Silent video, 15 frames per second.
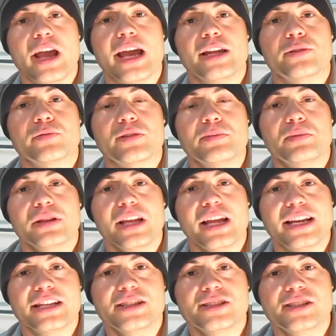and
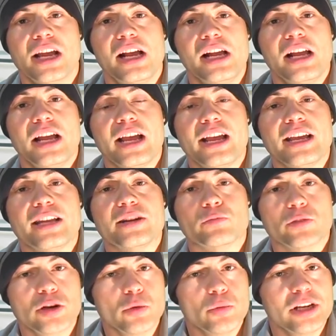replace a
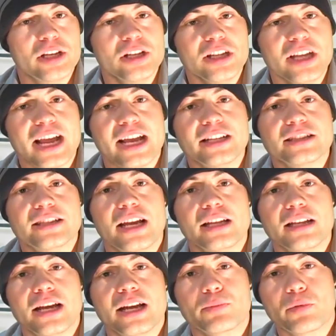rear wheel
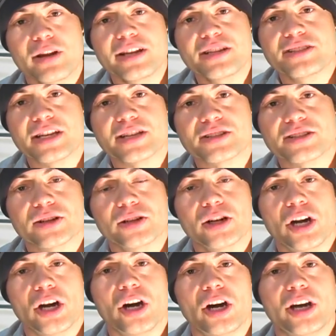anti-lock brake sensor
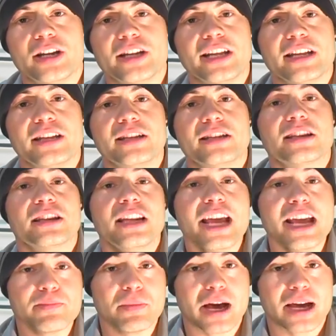on a
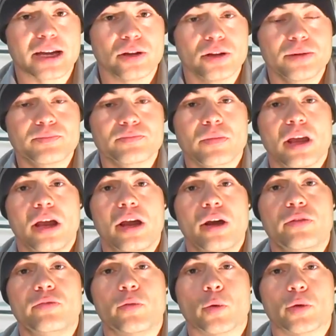late model
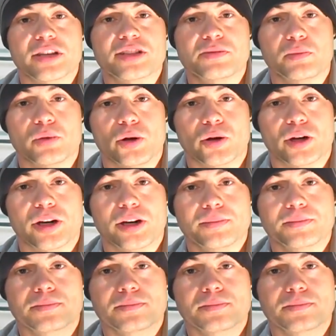Ford Explorer.